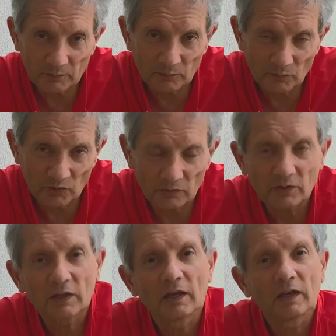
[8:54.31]
So
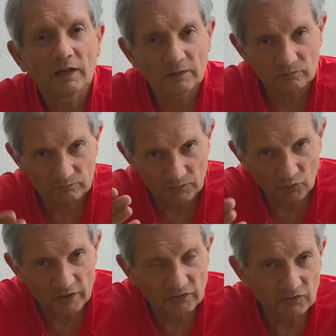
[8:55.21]

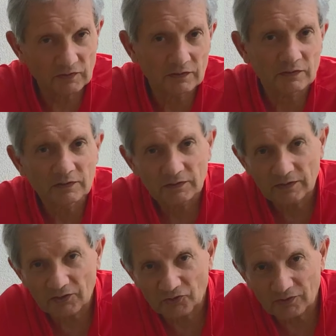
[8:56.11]
Augusta
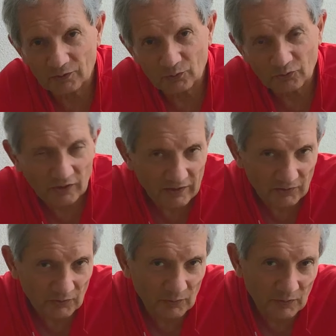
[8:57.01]
National also has
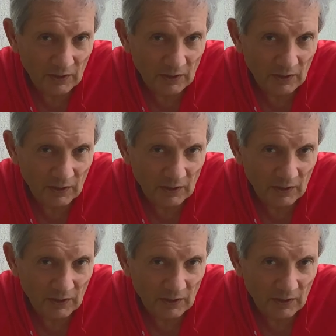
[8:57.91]
a